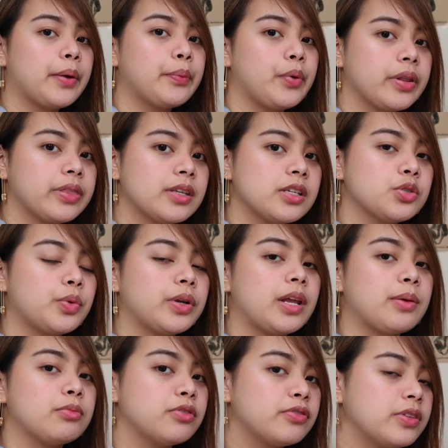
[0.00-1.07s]
bought this when
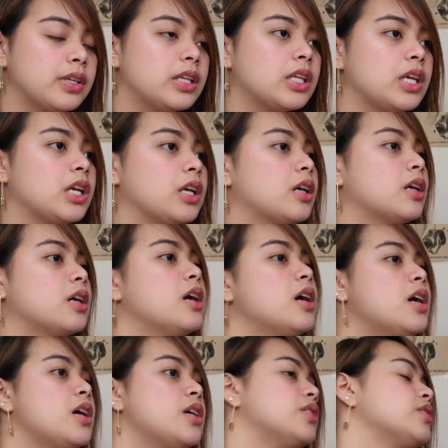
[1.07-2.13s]
I moved in here
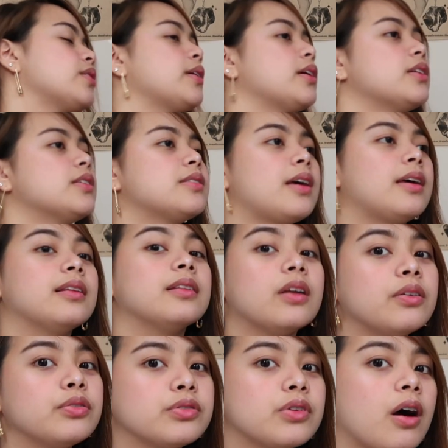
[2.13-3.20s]
because I
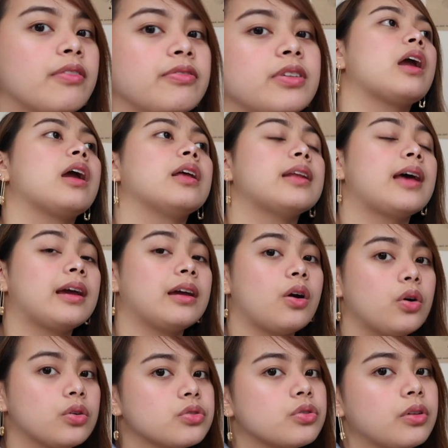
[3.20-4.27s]
love coffee and I
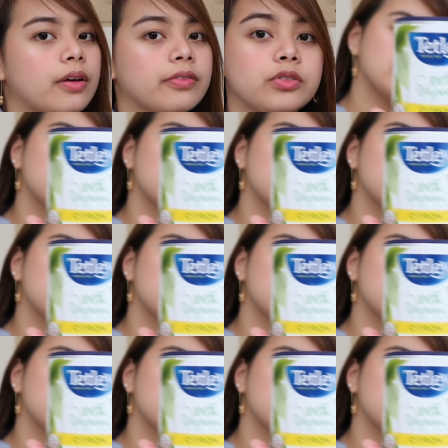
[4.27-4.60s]
also love to